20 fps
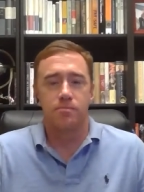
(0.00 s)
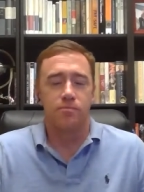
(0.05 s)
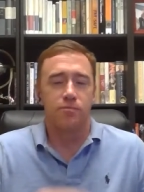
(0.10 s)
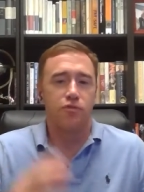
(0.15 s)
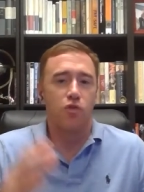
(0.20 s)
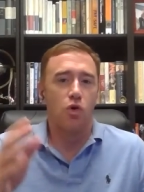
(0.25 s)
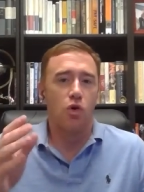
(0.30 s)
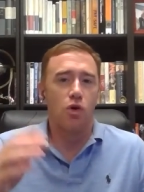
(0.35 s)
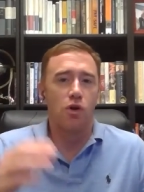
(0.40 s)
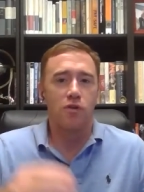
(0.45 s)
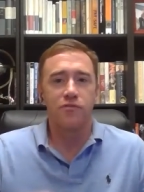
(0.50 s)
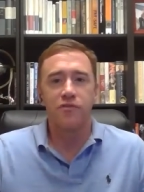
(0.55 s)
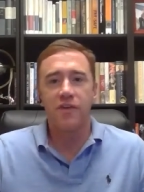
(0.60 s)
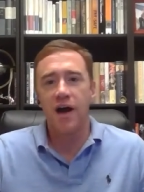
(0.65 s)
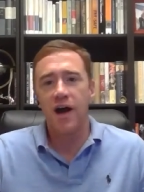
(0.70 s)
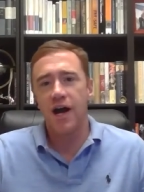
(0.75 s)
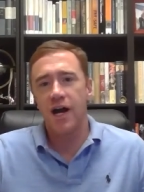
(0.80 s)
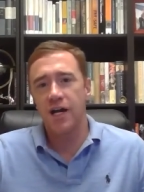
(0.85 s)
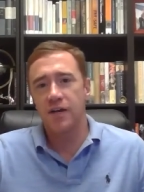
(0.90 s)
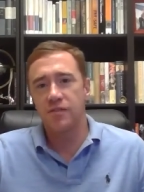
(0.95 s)
four,
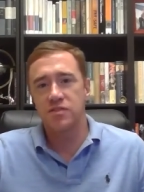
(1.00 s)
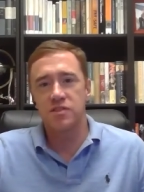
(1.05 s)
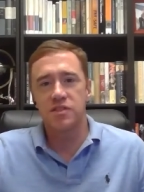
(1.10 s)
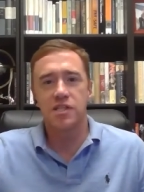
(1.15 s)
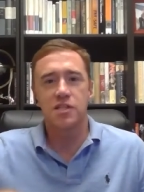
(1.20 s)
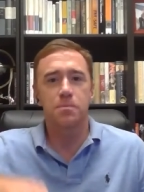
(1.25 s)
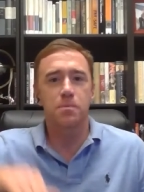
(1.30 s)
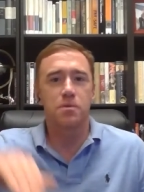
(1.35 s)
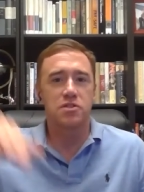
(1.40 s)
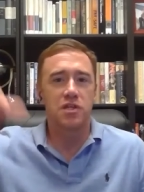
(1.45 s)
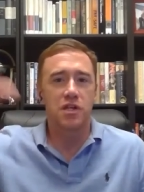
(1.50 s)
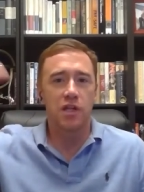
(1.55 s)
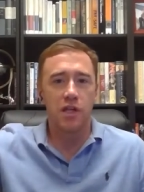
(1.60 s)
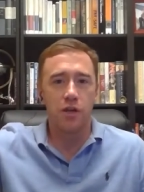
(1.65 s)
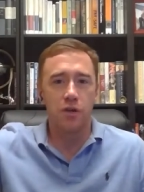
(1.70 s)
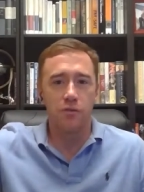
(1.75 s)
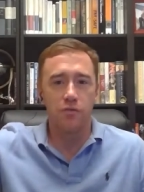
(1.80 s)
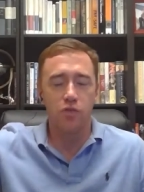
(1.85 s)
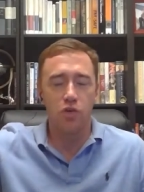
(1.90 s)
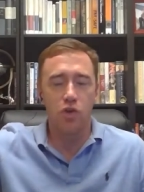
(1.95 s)
five, six percent a
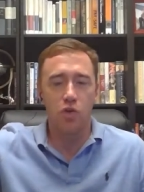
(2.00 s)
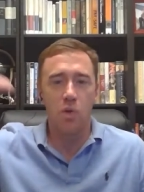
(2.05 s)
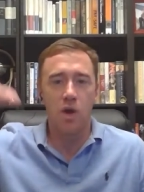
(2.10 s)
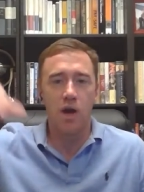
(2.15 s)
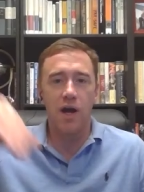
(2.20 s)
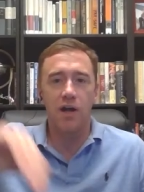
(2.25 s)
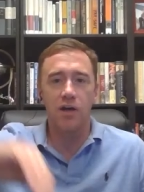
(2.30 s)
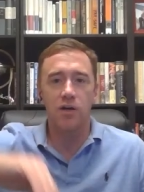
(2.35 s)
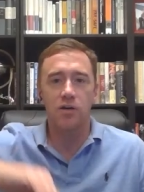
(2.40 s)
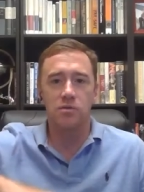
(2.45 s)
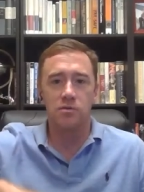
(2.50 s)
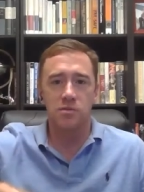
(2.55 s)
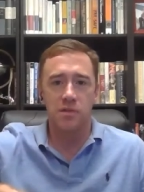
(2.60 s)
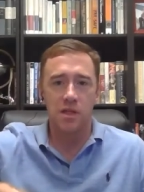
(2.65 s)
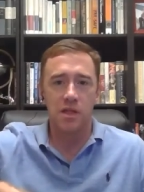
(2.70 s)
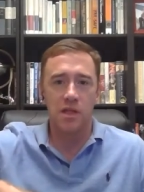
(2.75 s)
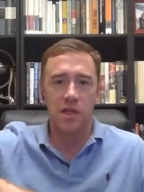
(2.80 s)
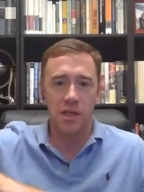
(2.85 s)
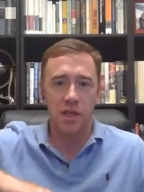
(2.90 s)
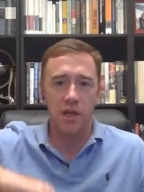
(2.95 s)
year for a while
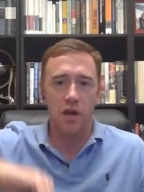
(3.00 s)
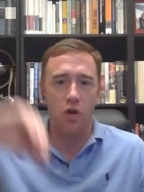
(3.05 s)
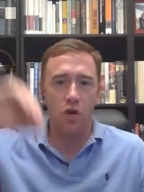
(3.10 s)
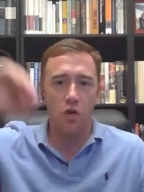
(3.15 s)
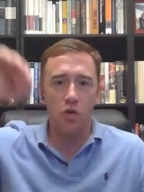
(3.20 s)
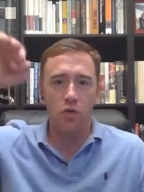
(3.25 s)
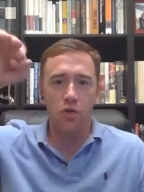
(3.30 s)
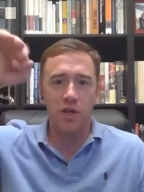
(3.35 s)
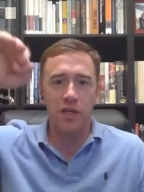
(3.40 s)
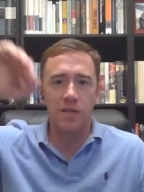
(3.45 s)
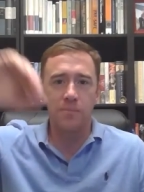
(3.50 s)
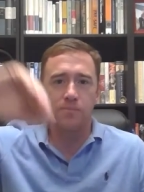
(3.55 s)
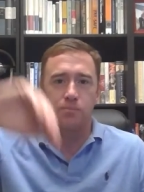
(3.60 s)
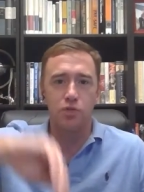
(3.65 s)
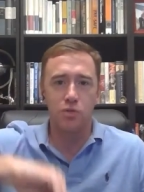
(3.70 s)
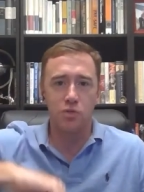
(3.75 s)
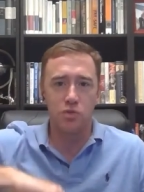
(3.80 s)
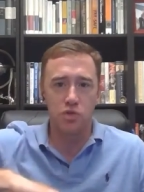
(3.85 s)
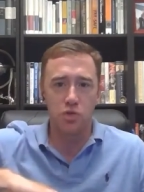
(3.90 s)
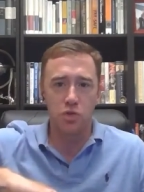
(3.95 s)
in a hurry
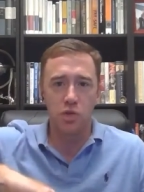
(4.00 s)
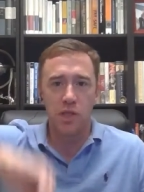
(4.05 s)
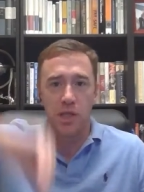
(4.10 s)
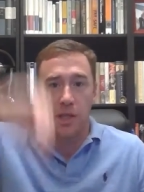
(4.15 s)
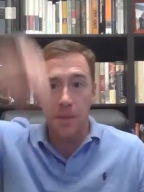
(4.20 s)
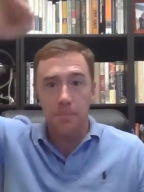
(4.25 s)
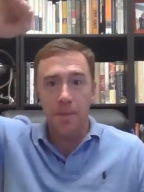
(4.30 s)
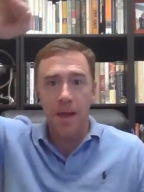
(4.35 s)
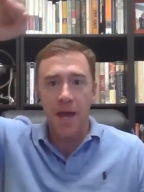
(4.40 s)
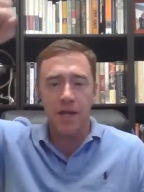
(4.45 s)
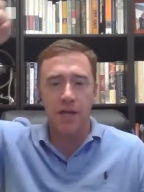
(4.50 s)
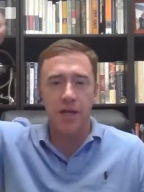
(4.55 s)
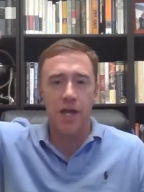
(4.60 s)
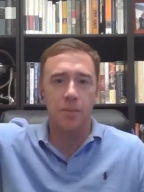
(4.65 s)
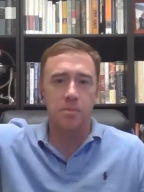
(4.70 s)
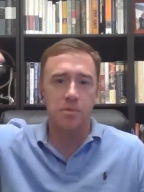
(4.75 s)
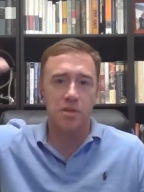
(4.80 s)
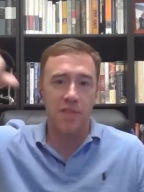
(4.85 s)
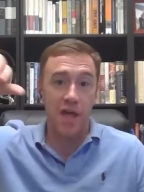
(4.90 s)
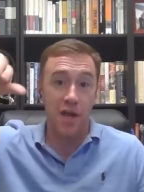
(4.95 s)
to to get back up
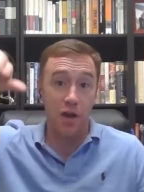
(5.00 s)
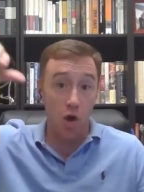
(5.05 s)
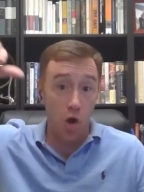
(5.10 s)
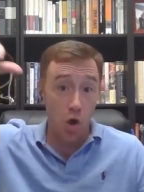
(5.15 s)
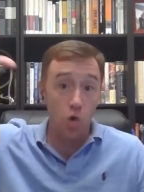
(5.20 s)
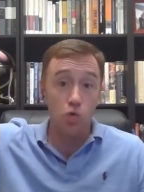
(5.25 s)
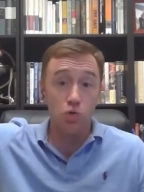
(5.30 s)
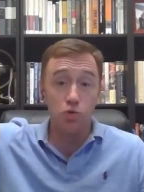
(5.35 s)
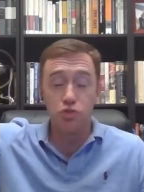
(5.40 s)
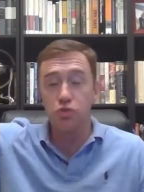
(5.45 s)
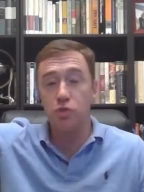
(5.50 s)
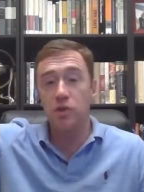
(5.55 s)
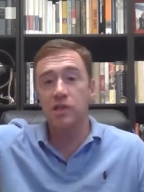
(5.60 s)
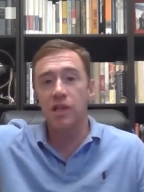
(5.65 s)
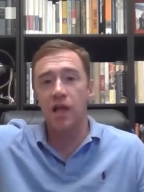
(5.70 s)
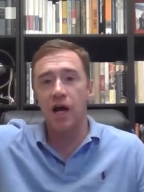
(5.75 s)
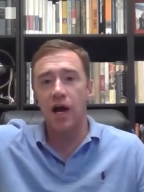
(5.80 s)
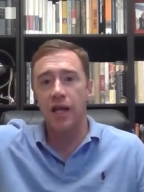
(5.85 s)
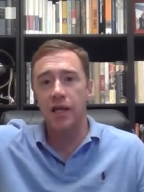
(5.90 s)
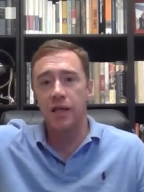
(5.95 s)
to that old trend line,